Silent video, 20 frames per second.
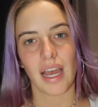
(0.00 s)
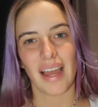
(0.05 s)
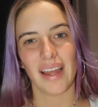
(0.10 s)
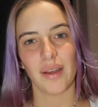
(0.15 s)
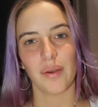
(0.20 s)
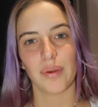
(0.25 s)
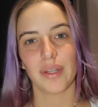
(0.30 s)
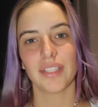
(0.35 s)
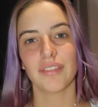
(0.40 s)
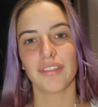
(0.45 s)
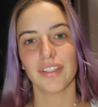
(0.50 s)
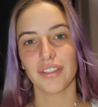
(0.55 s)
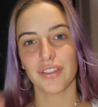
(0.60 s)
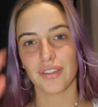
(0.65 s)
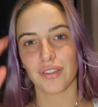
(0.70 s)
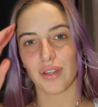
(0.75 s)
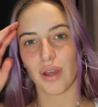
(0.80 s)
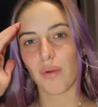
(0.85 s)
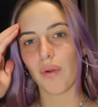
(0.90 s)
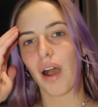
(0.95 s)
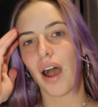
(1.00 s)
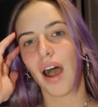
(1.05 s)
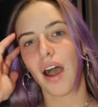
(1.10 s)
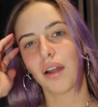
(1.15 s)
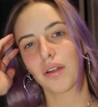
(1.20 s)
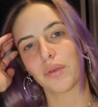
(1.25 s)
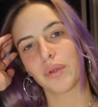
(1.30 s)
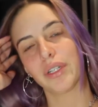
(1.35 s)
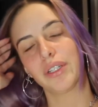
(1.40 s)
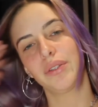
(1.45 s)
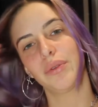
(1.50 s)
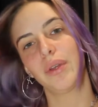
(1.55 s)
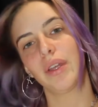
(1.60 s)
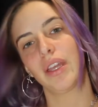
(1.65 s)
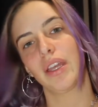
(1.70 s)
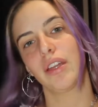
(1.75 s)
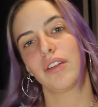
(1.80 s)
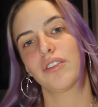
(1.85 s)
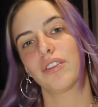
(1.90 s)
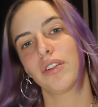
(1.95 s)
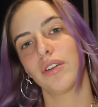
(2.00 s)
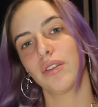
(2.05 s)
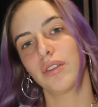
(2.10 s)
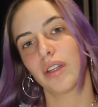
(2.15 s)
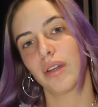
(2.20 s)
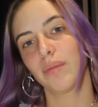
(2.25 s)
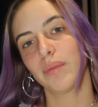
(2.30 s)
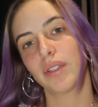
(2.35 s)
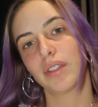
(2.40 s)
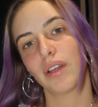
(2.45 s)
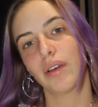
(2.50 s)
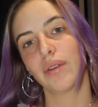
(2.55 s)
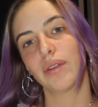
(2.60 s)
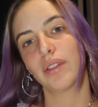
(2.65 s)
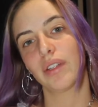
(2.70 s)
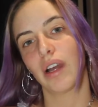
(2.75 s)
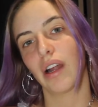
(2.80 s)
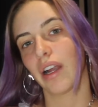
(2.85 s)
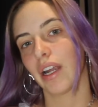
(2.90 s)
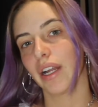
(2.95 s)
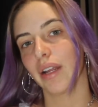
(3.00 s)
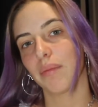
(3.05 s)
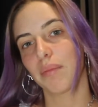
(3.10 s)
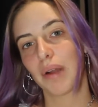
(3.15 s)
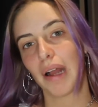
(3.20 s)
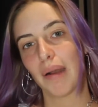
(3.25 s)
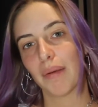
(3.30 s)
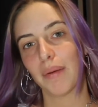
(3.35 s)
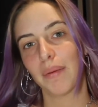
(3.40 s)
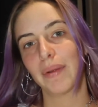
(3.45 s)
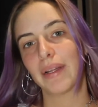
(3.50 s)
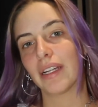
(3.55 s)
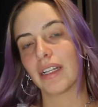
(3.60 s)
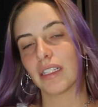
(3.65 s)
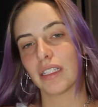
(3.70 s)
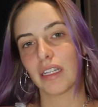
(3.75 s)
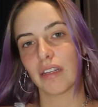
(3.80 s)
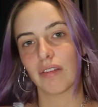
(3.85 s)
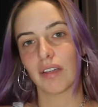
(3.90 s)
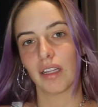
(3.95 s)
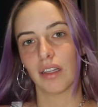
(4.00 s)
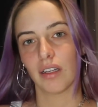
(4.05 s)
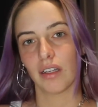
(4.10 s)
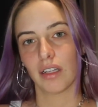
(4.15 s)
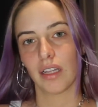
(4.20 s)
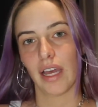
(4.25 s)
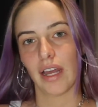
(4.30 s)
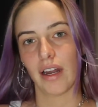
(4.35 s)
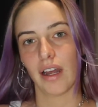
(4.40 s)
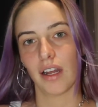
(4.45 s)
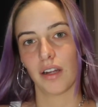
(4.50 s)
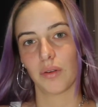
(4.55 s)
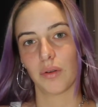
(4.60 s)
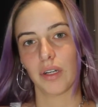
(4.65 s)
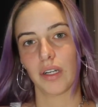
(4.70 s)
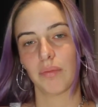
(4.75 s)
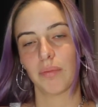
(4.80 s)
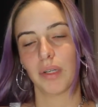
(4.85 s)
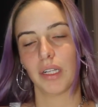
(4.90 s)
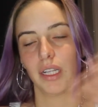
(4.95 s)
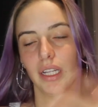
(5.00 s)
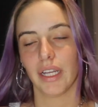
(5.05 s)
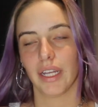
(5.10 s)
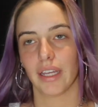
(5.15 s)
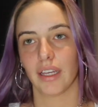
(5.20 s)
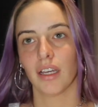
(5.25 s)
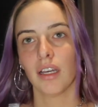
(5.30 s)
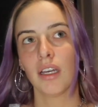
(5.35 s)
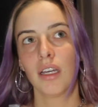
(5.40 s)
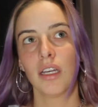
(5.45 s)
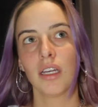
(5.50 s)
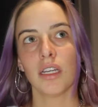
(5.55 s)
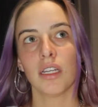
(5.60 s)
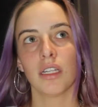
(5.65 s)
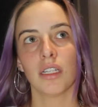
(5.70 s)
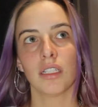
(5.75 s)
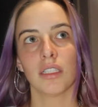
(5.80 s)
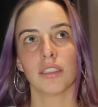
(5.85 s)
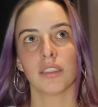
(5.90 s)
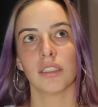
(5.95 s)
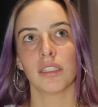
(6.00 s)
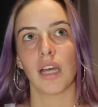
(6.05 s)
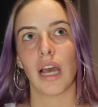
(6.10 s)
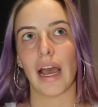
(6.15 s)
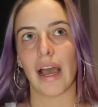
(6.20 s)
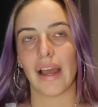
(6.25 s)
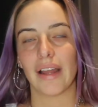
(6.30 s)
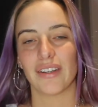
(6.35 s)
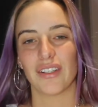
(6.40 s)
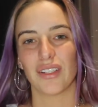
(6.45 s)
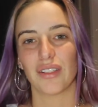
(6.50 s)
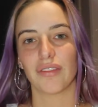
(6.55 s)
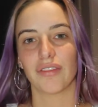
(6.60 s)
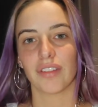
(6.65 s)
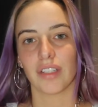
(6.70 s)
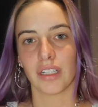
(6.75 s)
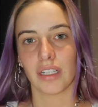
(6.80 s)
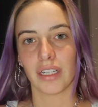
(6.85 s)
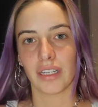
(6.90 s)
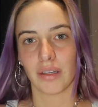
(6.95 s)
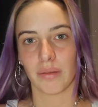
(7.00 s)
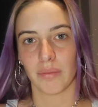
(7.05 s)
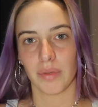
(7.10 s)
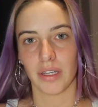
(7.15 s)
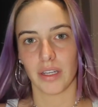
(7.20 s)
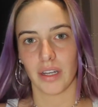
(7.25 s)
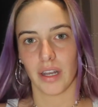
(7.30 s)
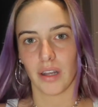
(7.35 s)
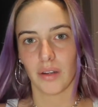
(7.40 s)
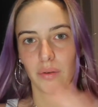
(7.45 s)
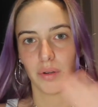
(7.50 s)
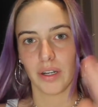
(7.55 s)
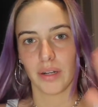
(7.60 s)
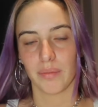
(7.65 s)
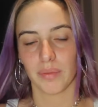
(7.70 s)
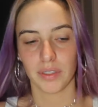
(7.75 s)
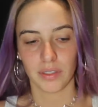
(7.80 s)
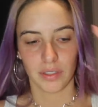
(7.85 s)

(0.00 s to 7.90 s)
I always feel so awkward doing intros. I'm so sorry. It probably doesn't even look that awkward, but like I just feel like I'm being awkward. I'm